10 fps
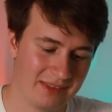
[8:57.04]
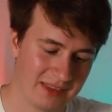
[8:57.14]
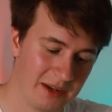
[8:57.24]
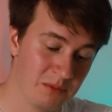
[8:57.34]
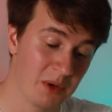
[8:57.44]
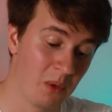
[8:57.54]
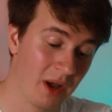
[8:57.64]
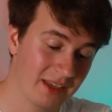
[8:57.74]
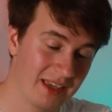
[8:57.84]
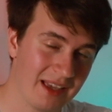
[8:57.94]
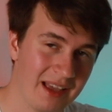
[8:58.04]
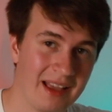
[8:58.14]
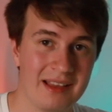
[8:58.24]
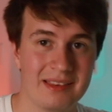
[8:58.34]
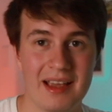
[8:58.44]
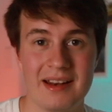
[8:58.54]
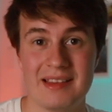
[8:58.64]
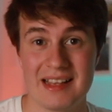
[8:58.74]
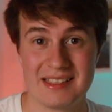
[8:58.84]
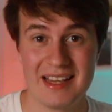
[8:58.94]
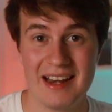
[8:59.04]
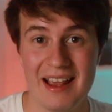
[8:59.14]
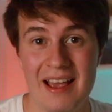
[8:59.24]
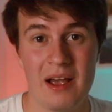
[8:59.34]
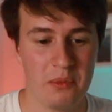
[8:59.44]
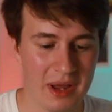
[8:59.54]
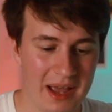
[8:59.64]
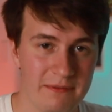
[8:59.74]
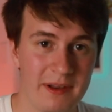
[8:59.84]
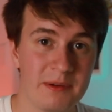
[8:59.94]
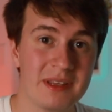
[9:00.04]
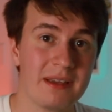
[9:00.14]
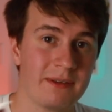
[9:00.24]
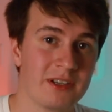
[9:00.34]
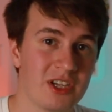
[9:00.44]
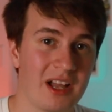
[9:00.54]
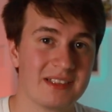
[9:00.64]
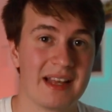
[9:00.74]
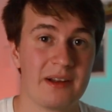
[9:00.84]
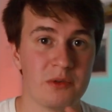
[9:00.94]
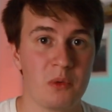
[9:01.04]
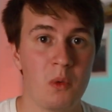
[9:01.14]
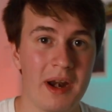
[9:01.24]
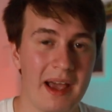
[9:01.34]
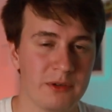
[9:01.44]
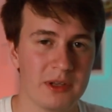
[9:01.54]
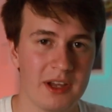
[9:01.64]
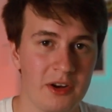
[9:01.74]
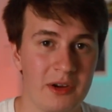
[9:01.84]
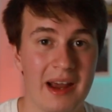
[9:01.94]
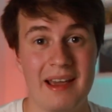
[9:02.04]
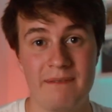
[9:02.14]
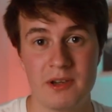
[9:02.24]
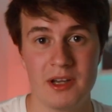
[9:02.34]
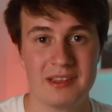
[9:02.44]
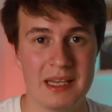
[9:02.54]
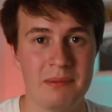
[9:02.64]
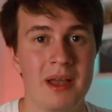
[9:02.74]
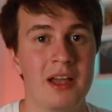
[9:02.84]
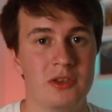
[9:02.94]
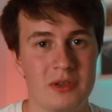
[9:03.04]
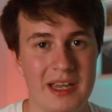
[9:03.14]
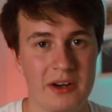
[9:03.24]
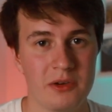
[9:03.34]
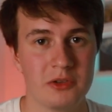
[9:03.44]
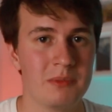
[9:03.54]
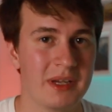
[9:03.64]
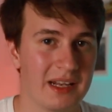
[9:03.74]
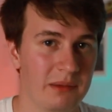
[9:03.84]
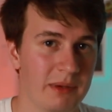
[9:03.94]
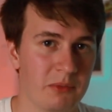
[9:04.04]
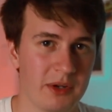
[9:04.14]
then me walking, then that's it, we have very different shots that are one after the other, and I've cut them together to make it a little bit more